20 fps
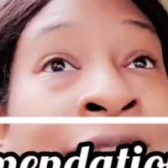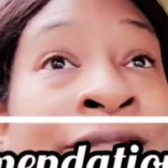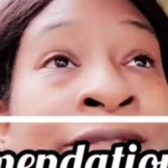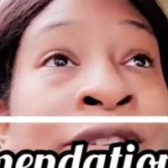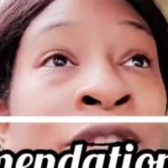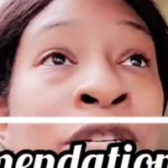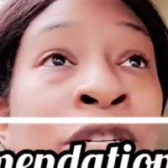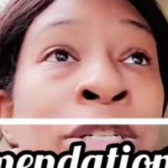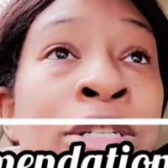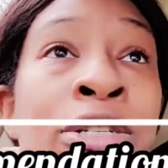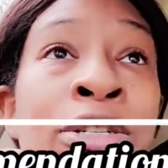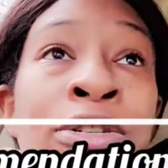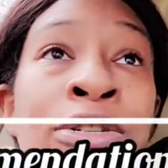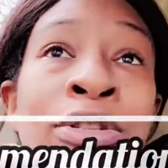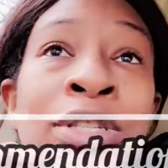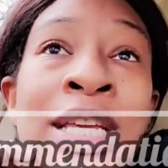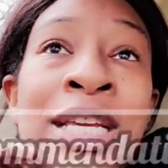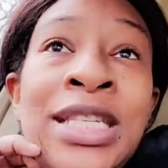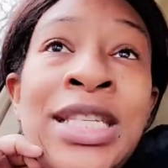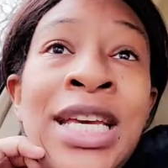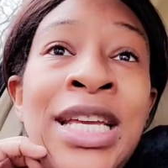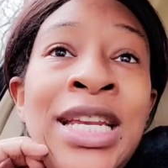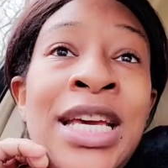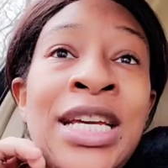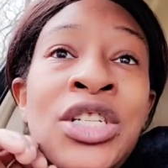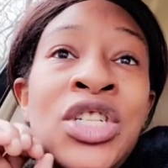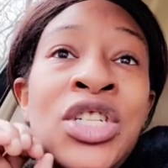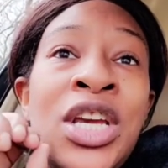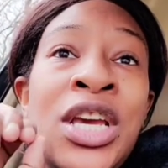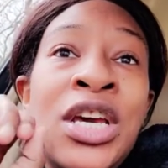foods. They said
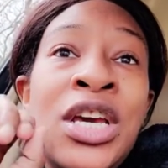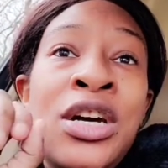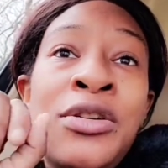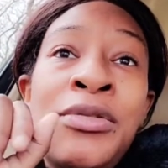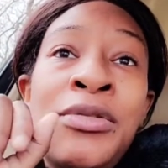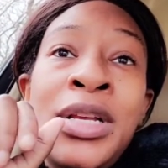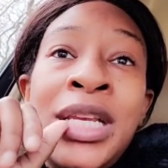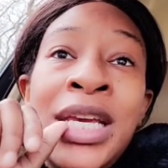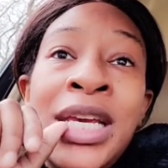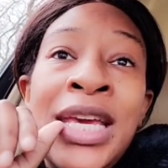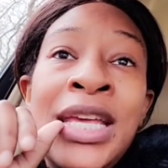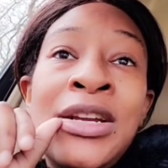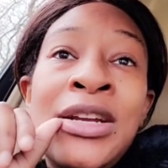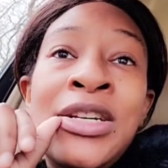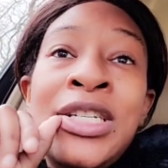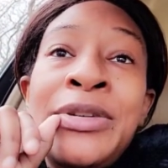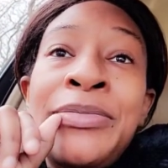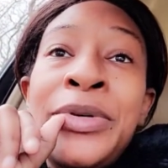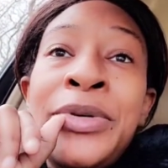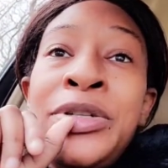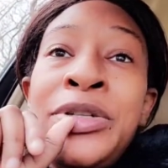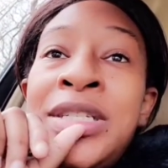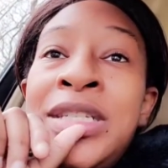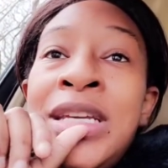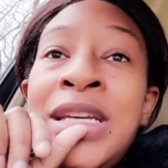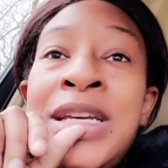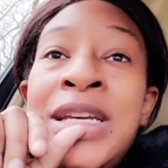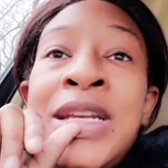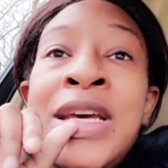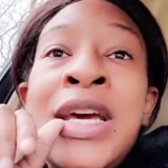that should help with the energy
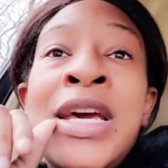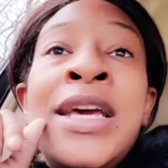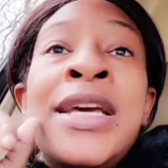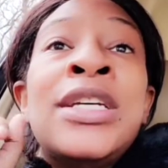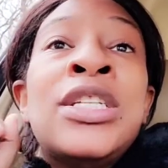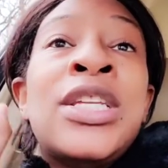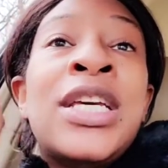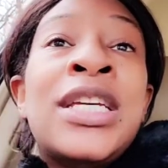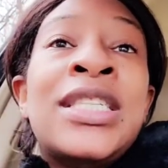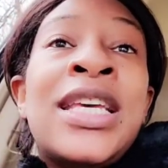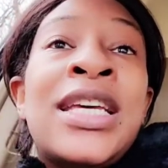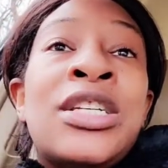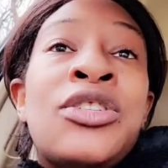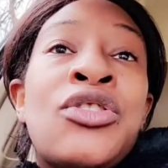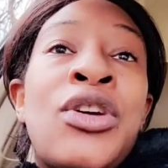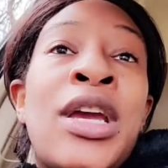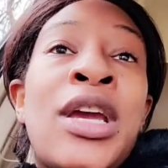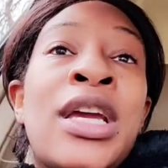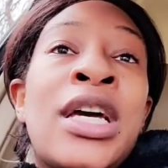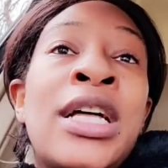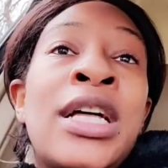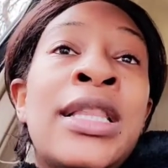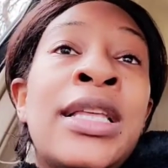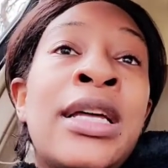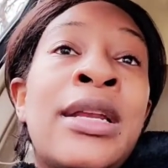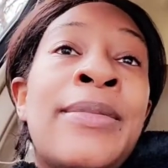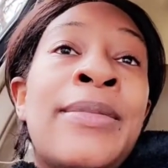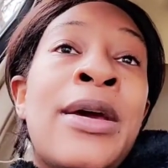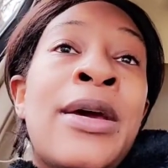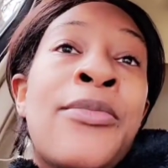boosting. They said drink a
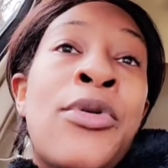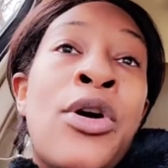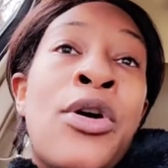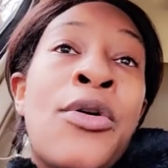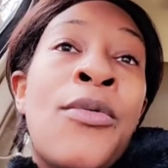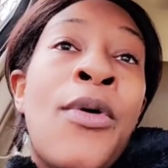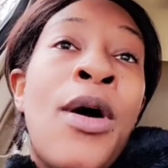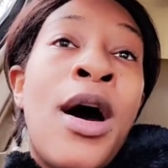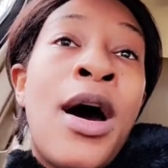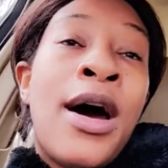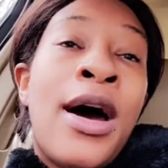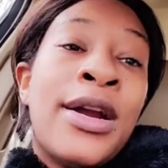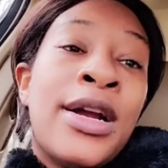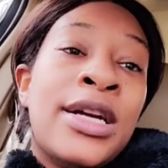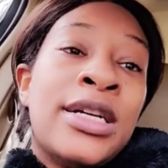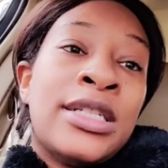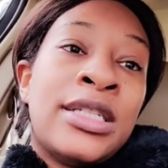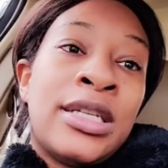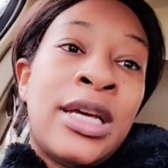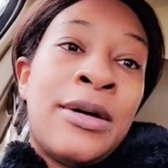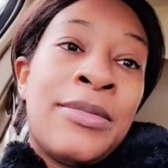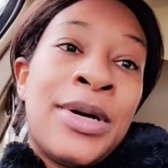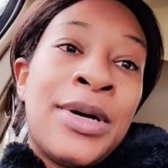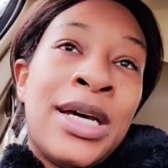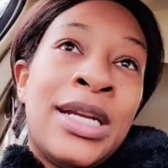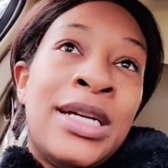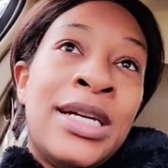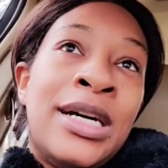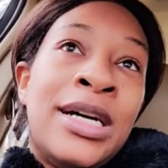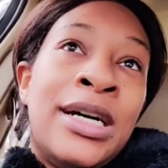little bit more water, so I'm
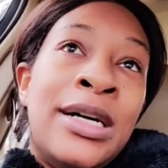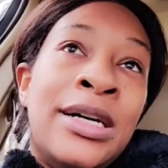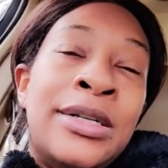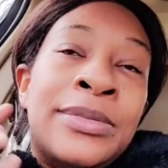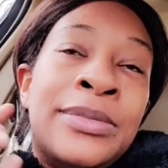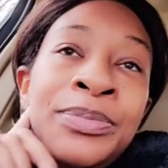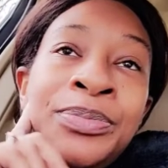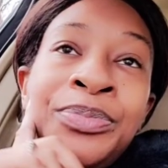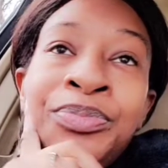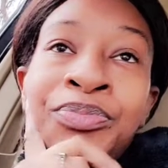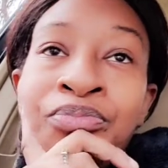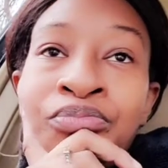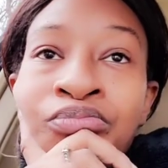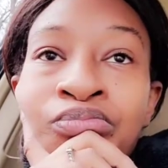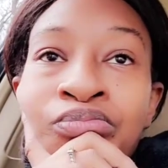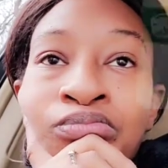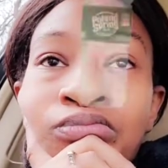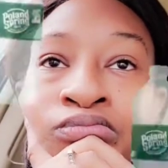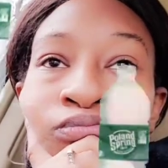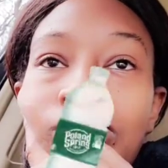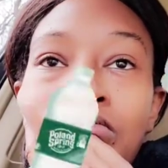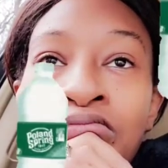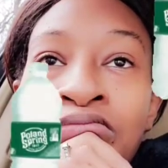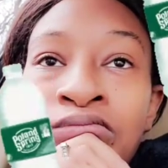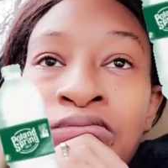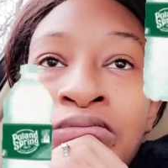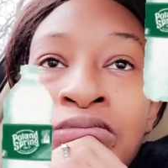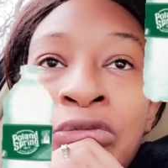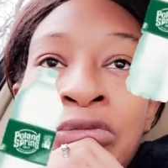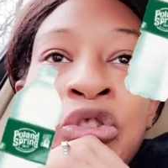gonna
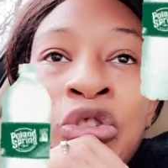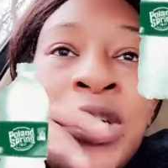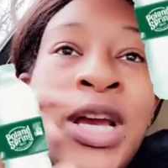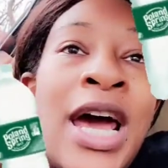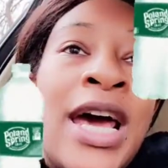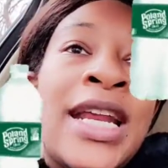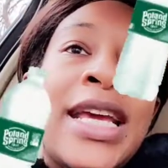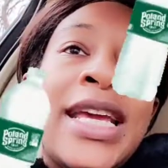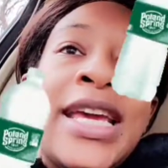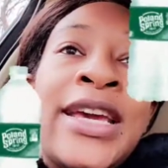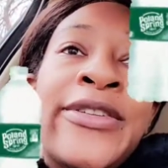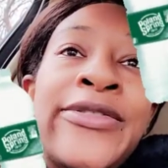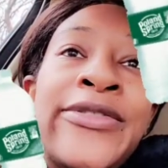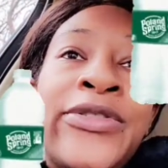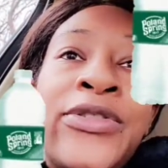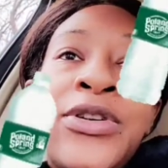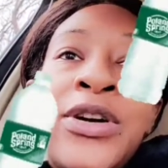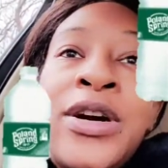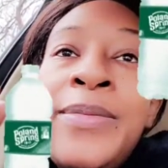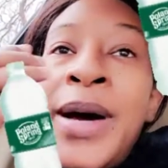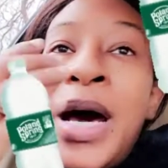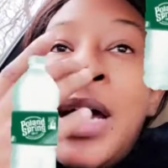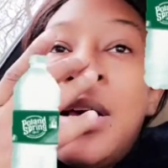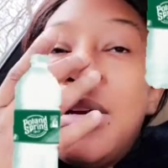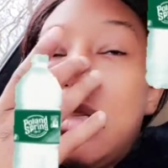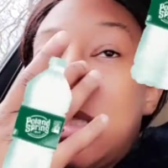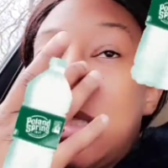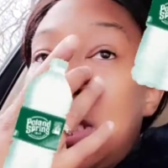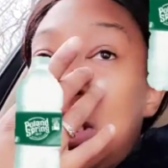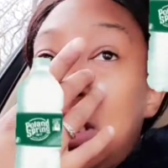try to get 4
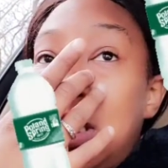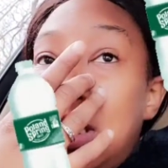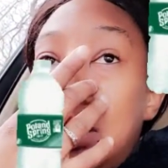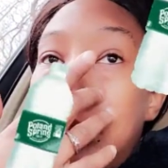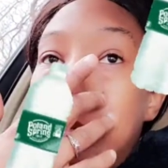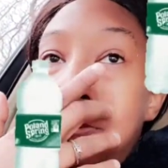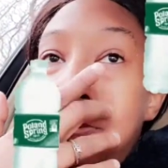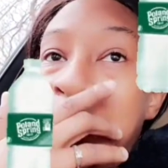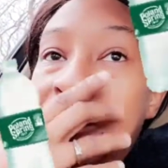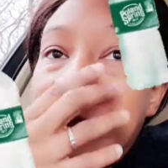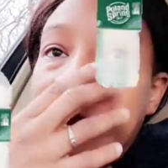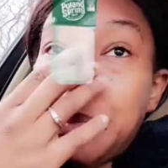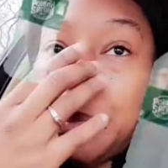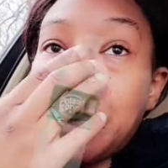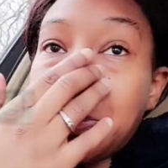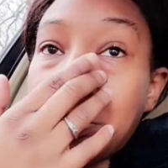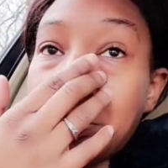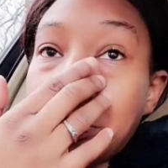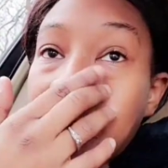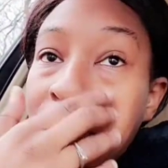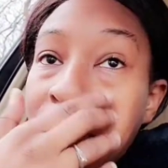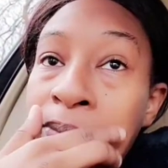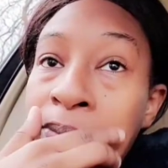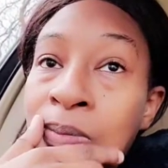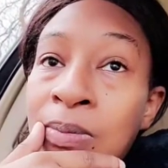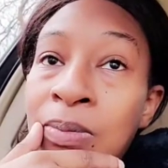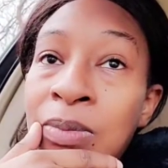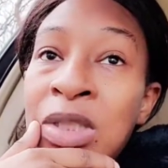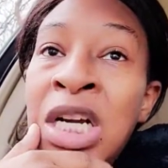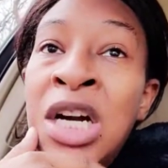bottles in
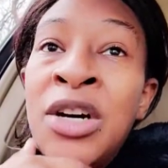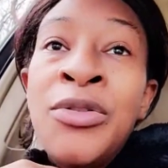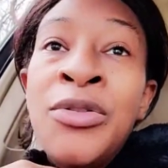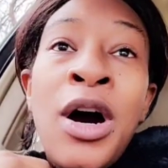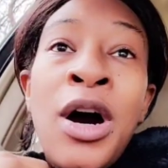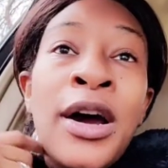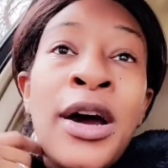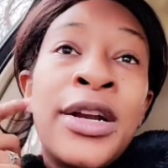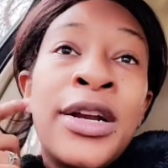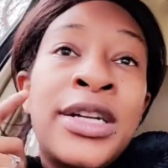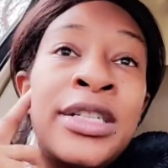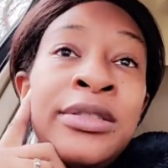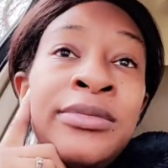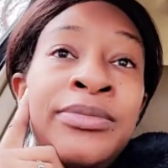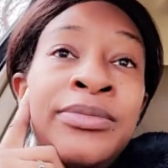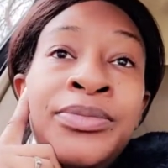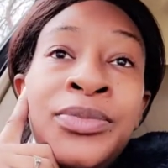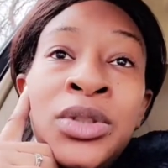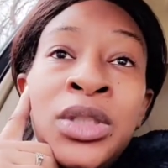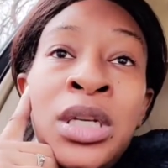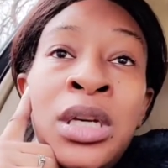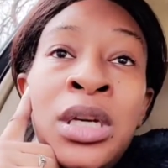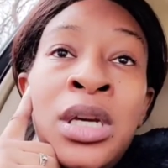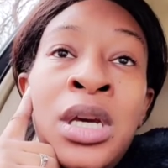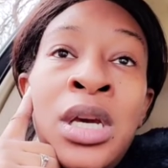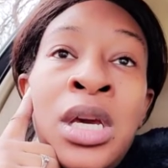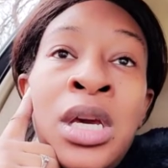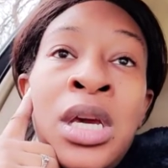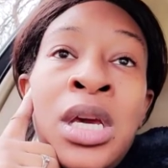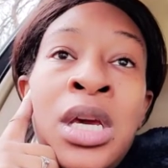of water,
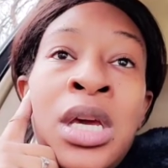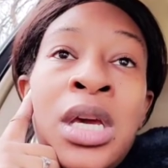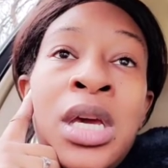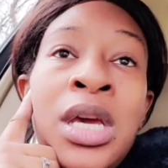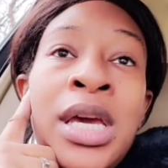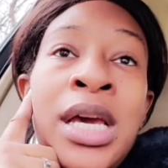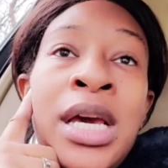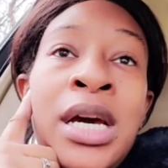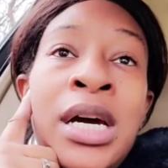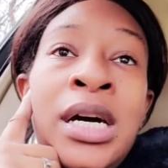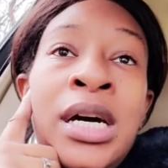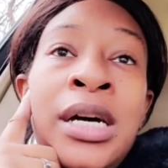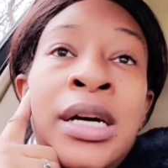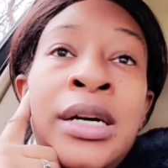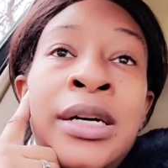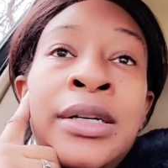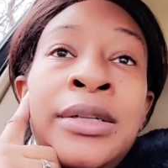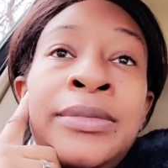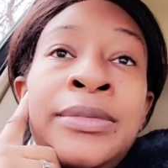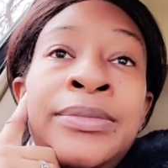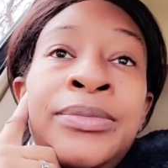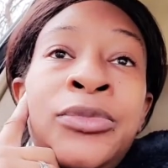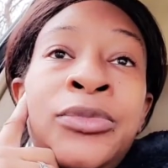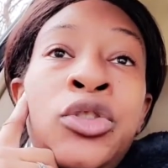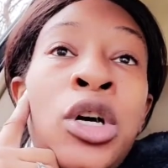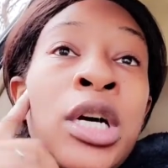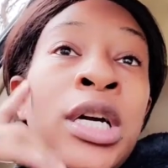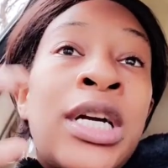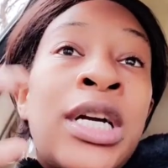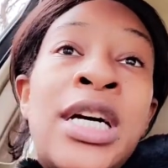and
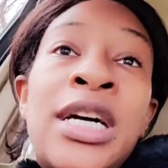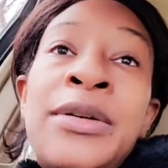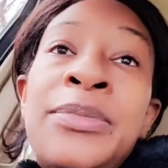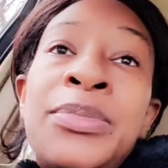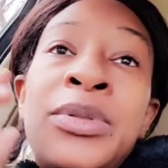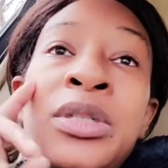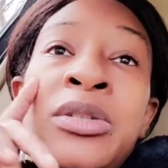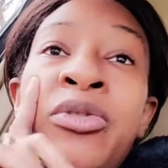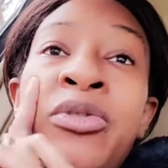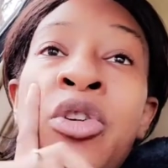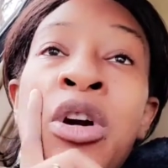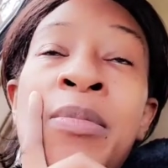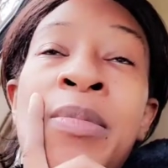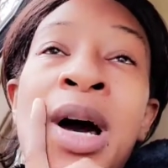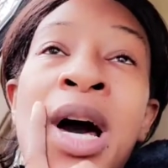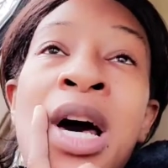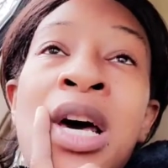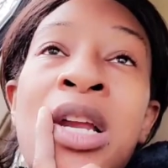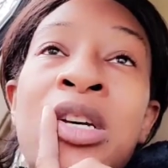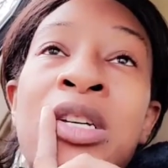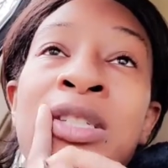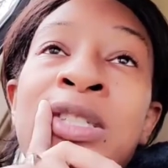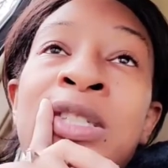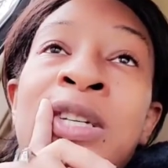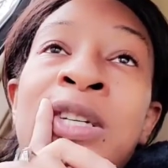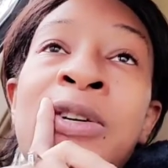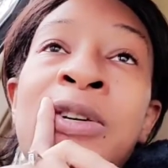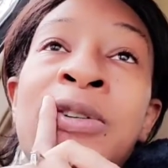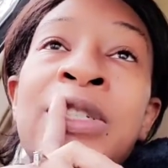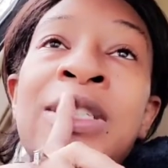4 cups, 4 bottles,
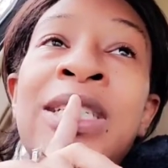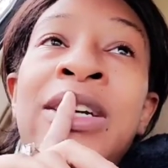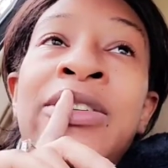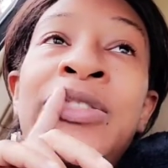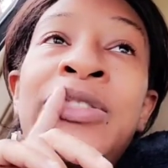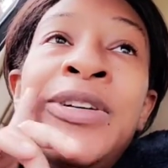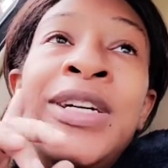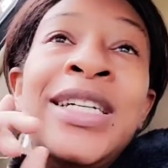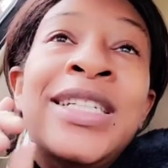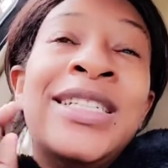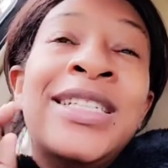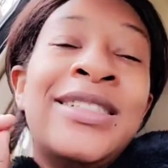whichever one.